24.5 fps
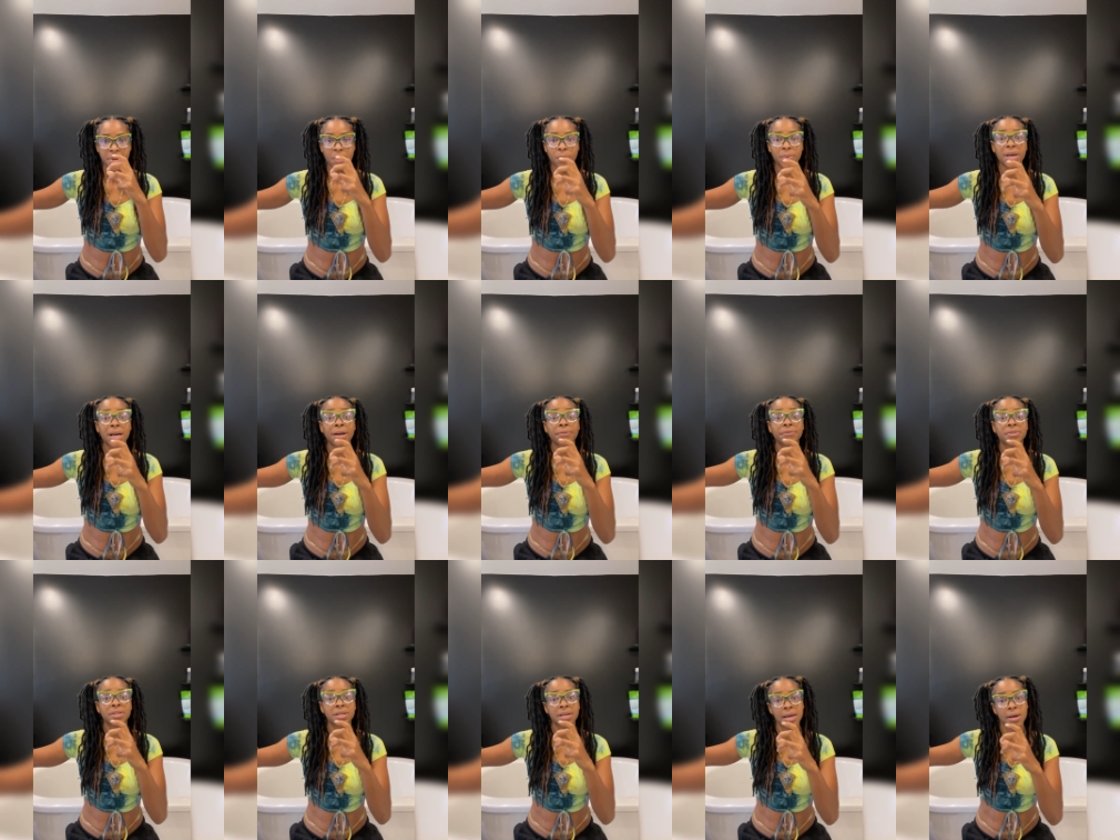We
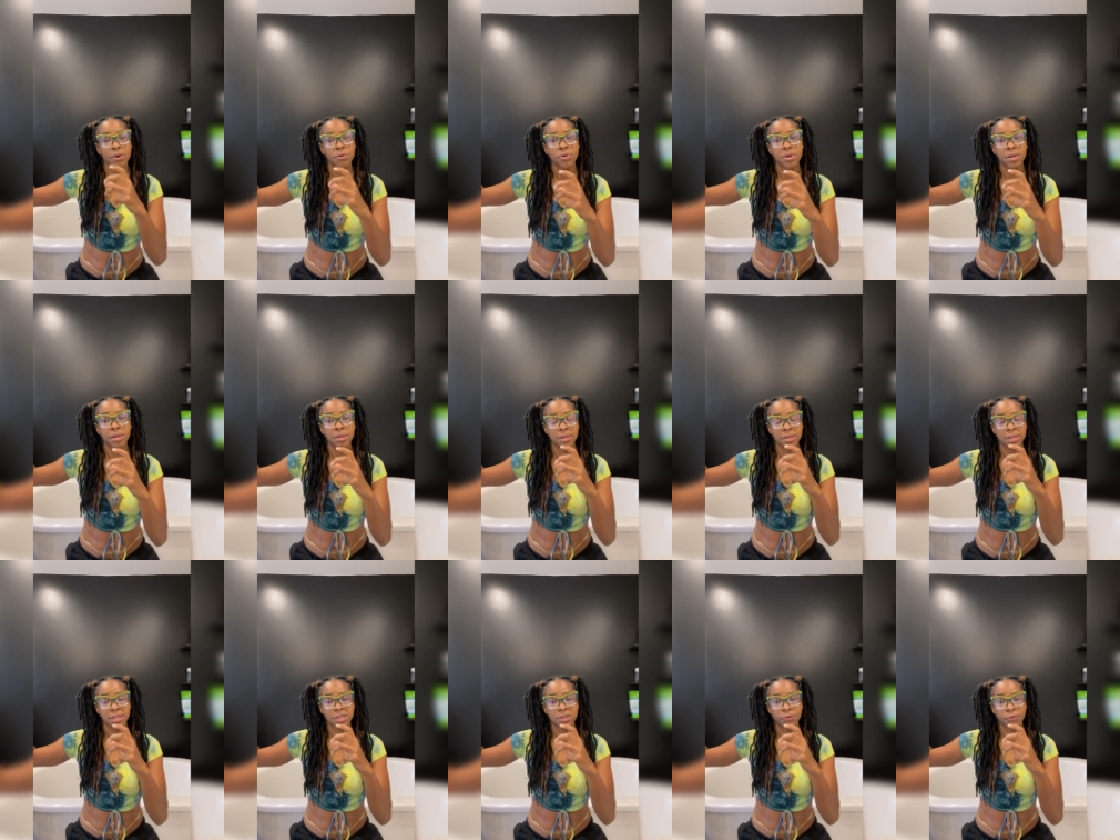have to get rid of
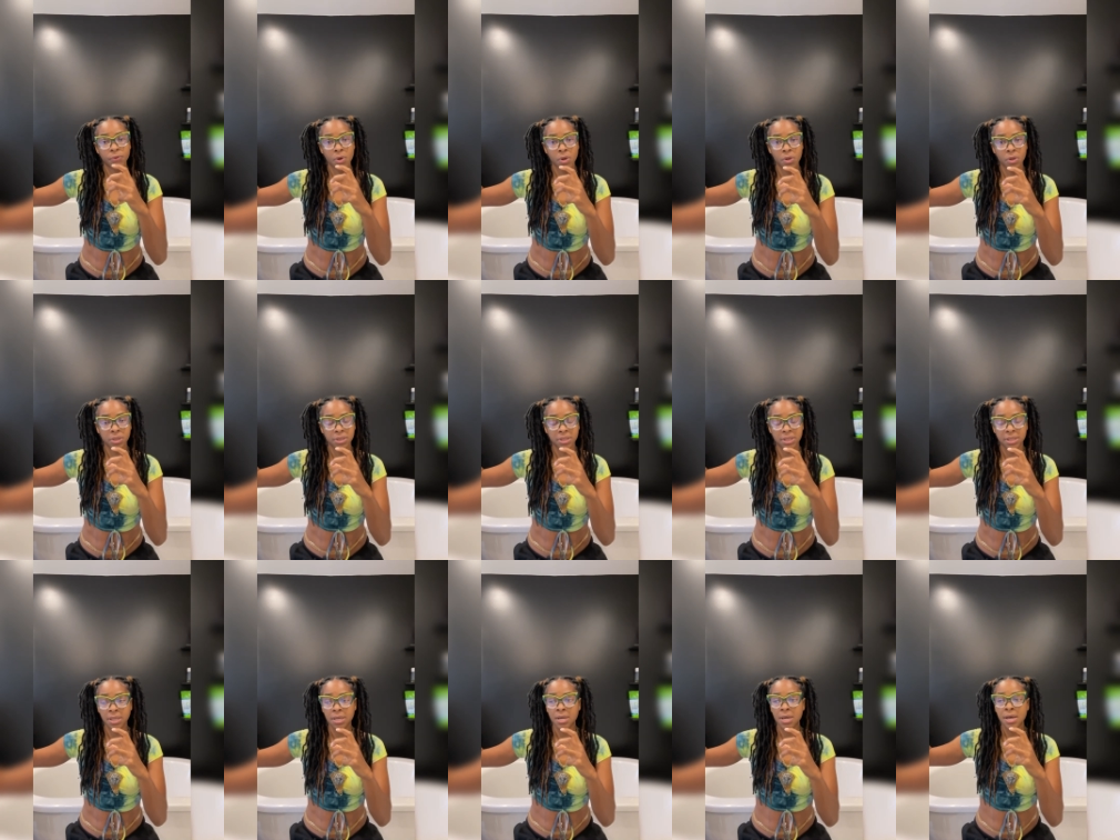these
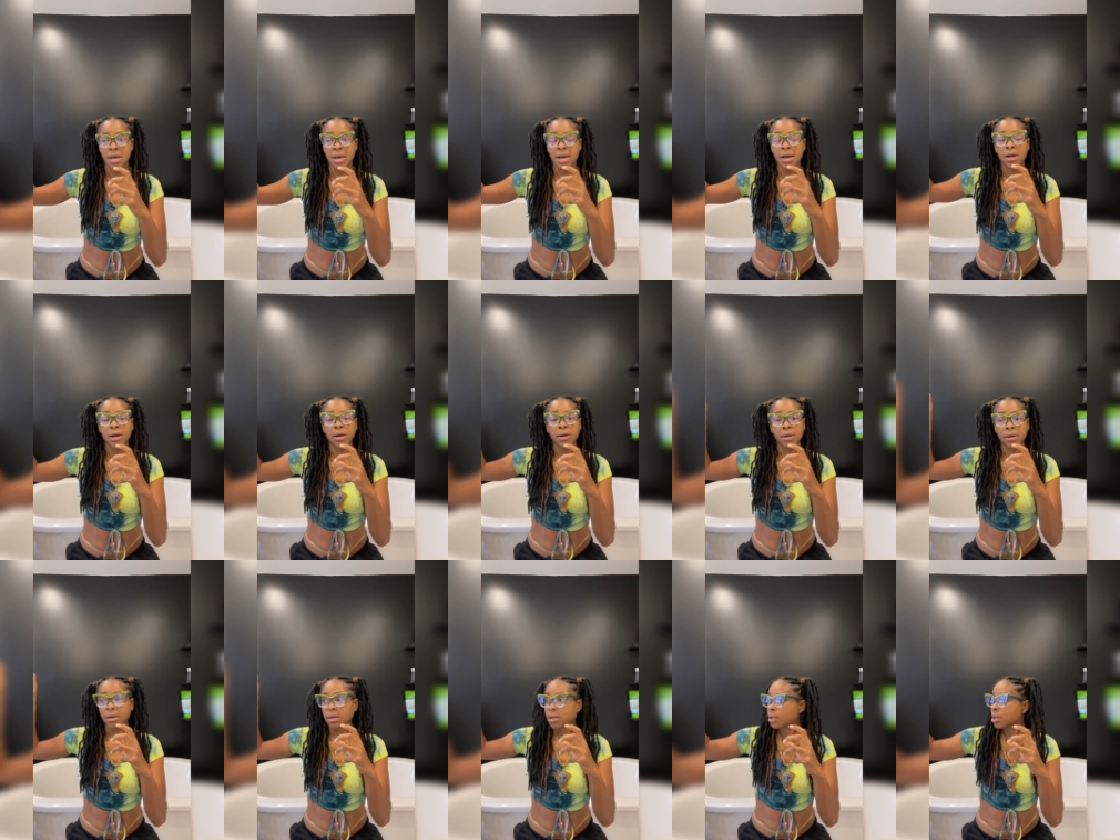false,
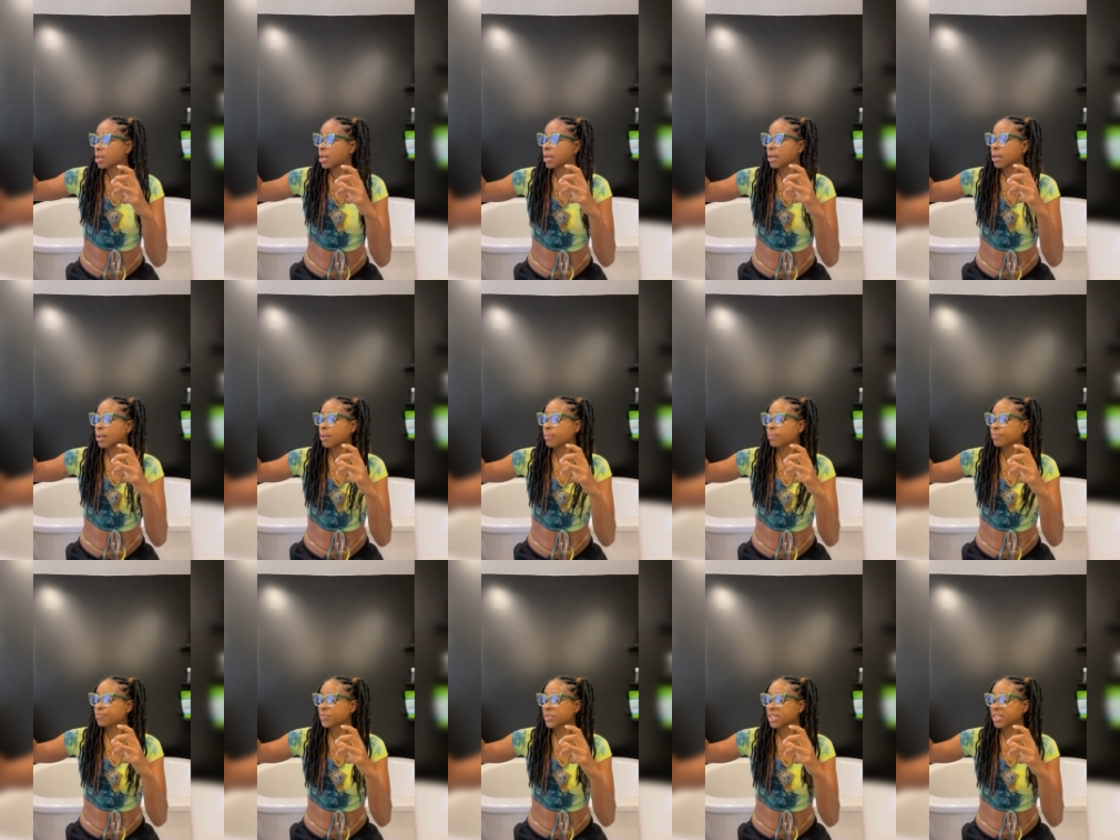
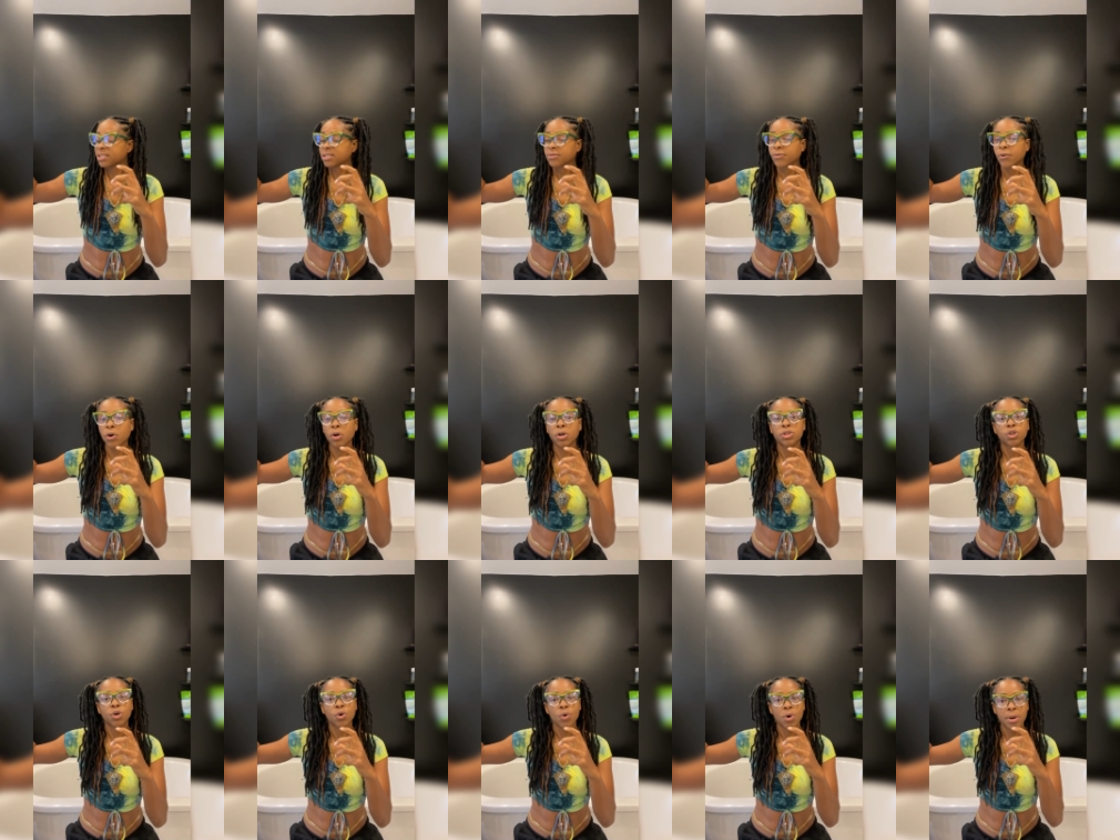um, these
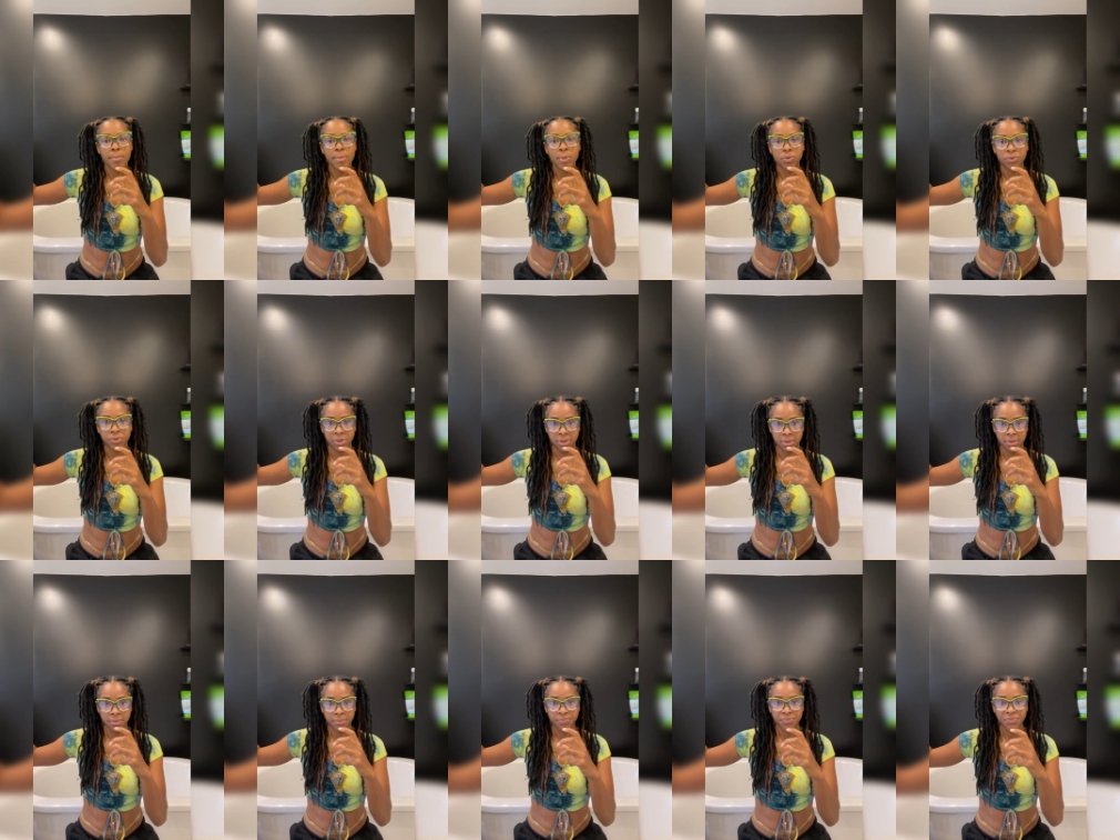false
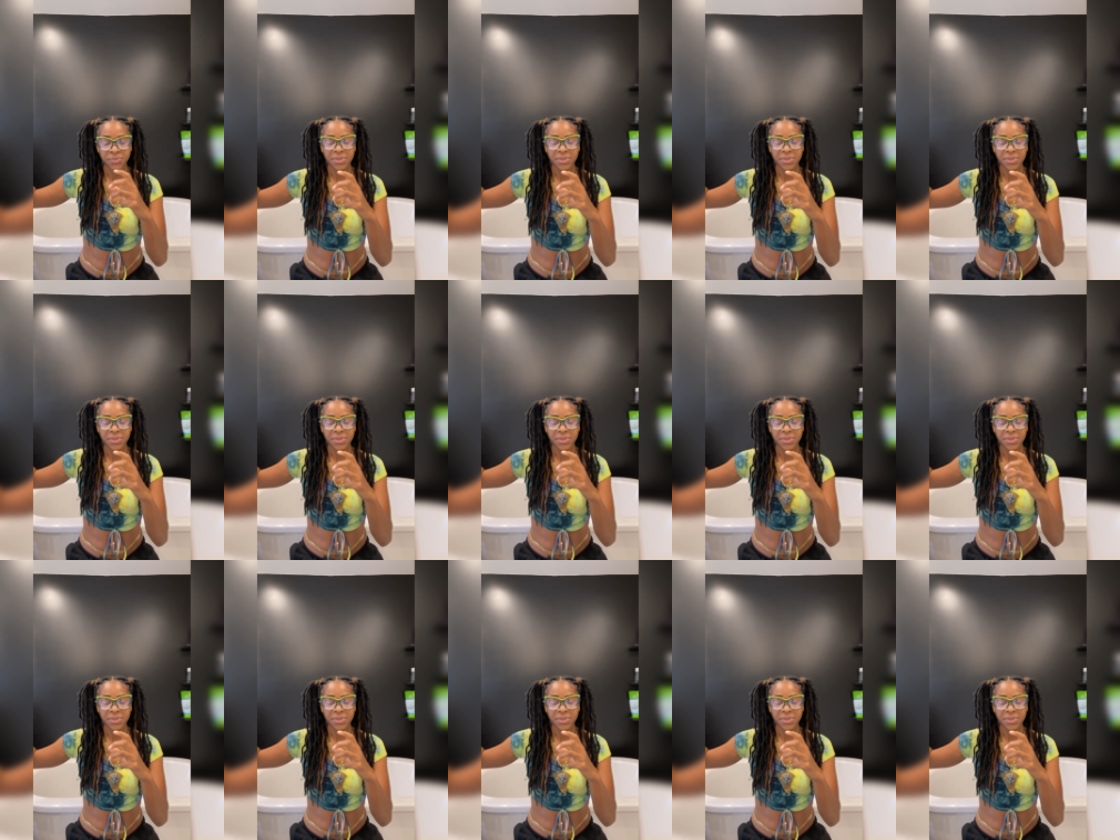hormones